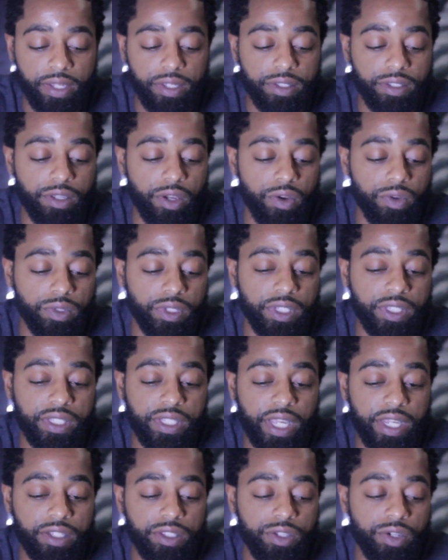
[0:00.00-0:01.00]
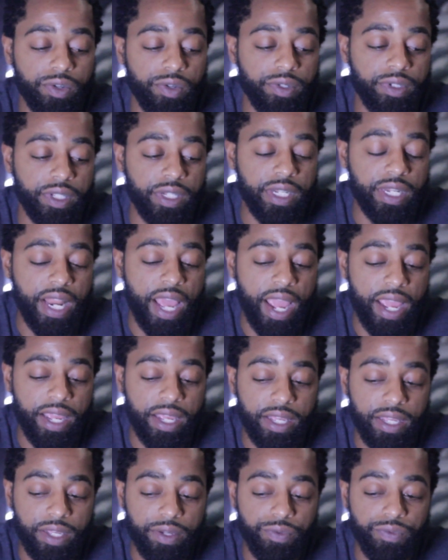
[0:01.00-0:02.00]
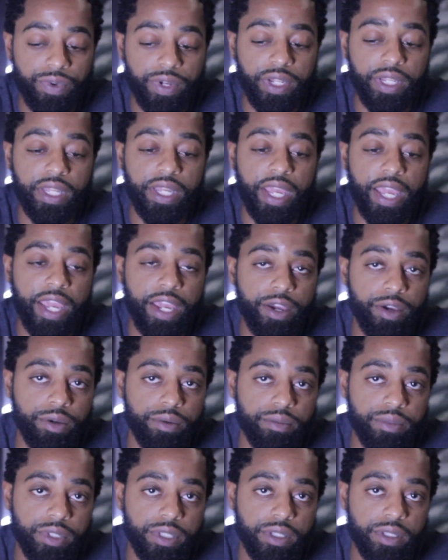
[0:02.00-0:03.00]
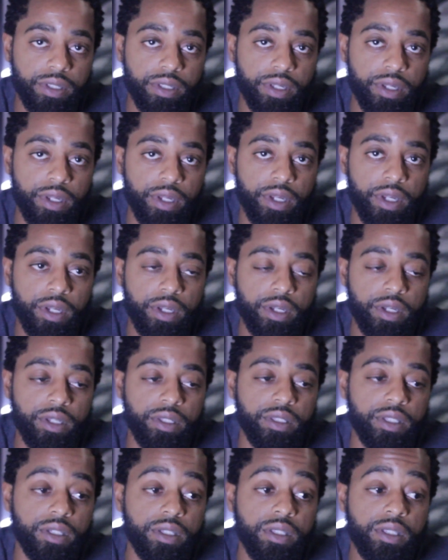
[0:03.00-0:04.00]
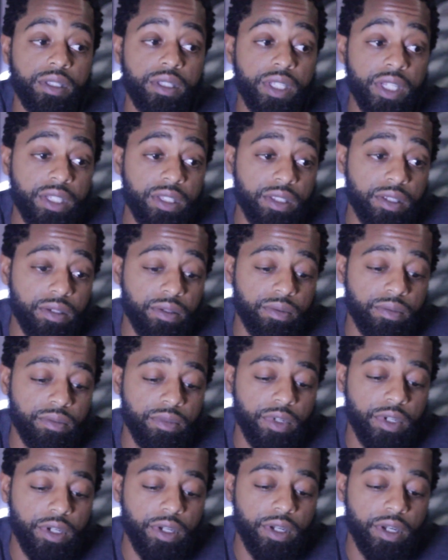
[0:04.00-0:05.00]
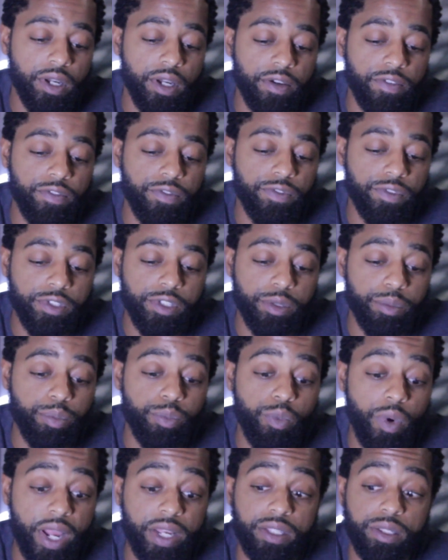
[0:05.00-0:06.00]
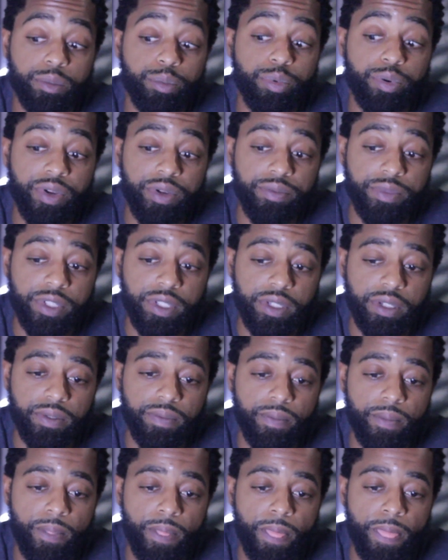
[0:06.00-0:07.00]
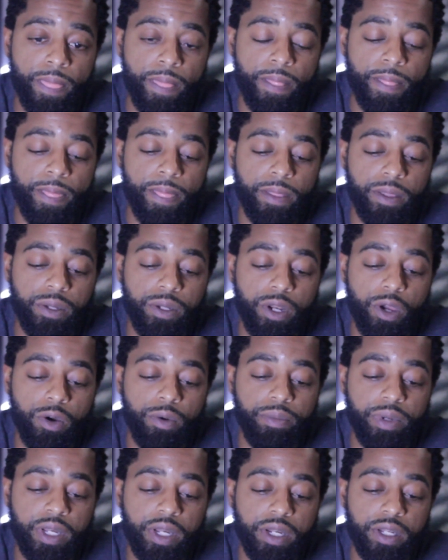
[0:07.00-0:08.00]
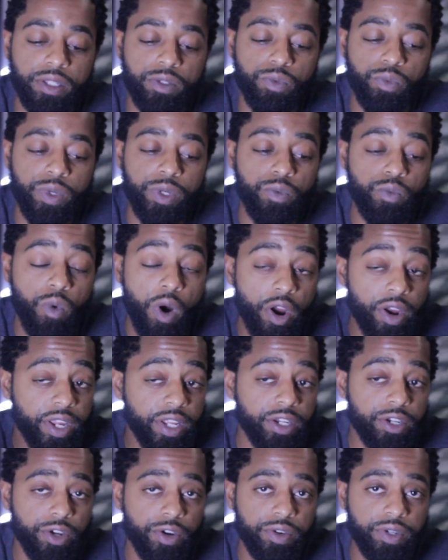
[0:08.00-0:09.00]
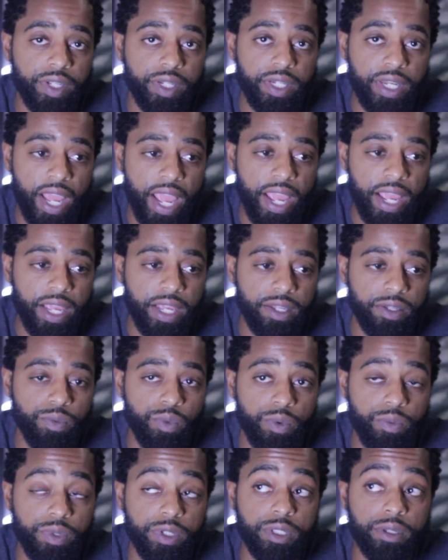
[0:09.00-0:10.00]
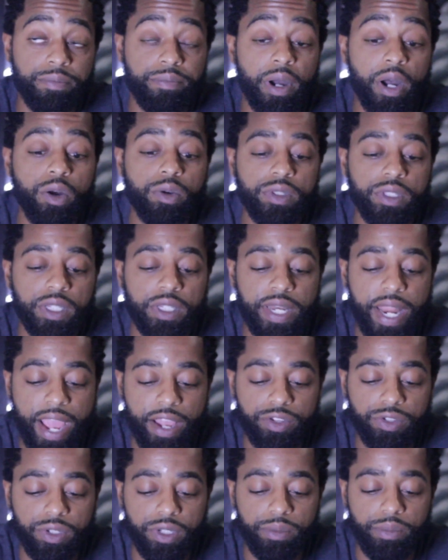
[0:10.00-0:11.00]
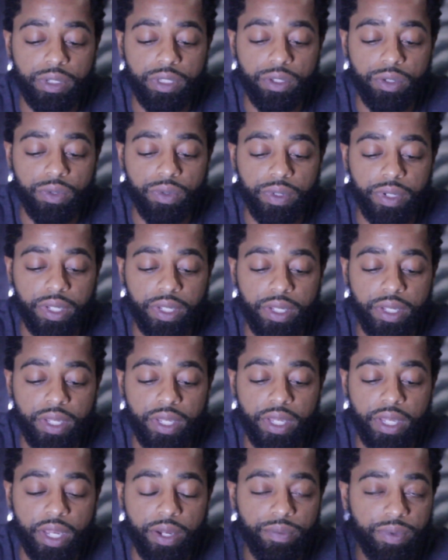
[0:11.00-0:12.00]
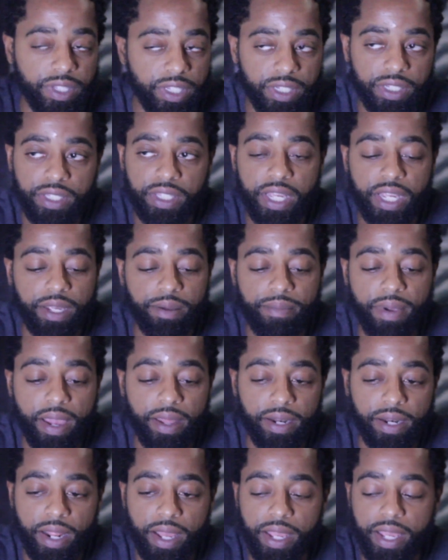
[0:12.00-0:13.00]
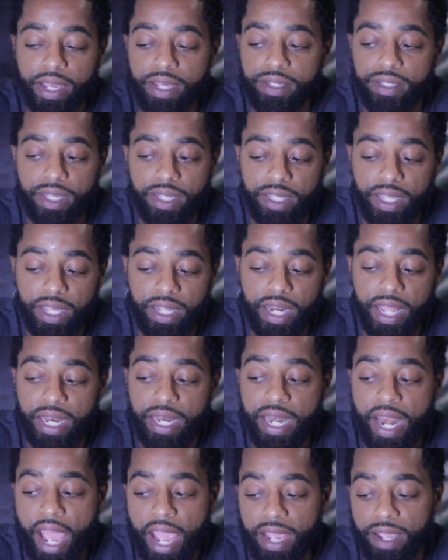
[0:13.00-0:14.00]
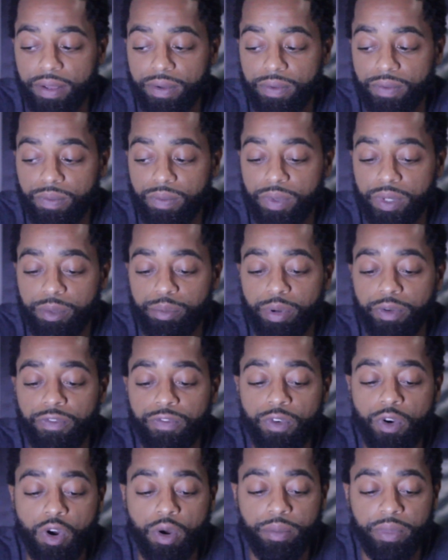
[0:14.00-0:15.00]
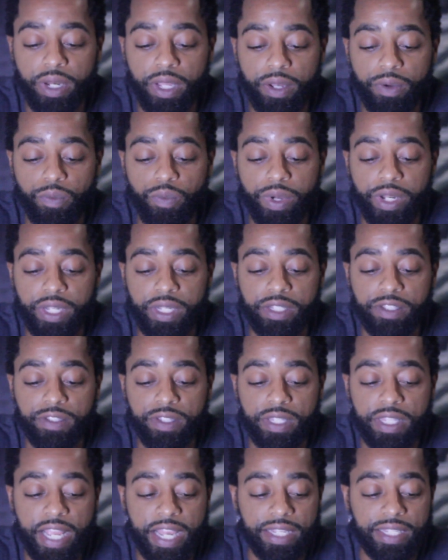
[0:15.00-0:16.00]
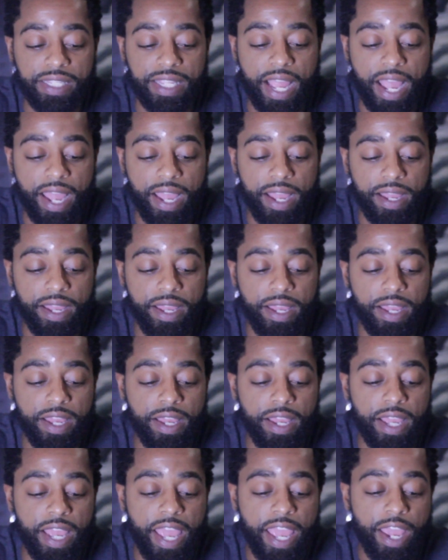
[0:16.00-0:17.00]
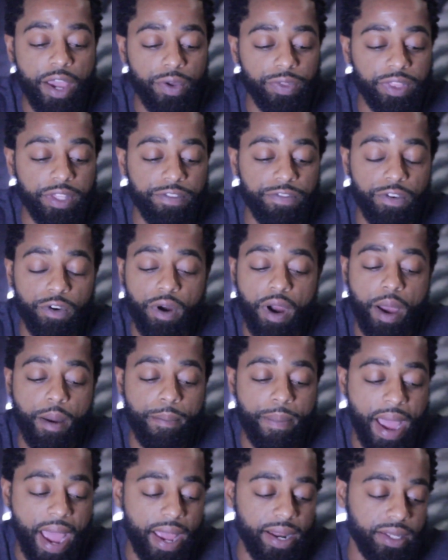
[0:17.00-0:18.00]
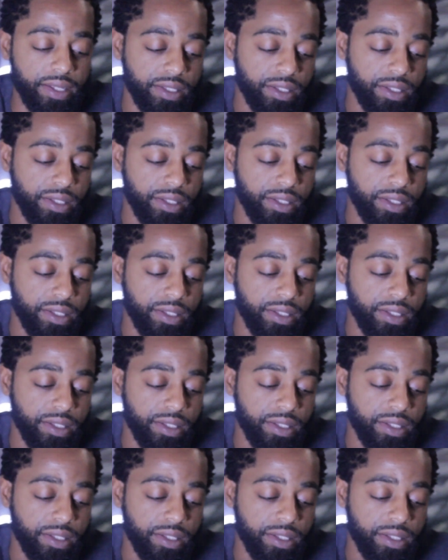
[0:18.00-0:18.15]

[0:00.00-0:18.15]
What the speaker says: So the sex during the night really helps the system of white supremacy, because we working during the day when we're supposed to naturally be doing it. And we just thinking about it, I guess, and then at night we performing it when that's not healthy for our body.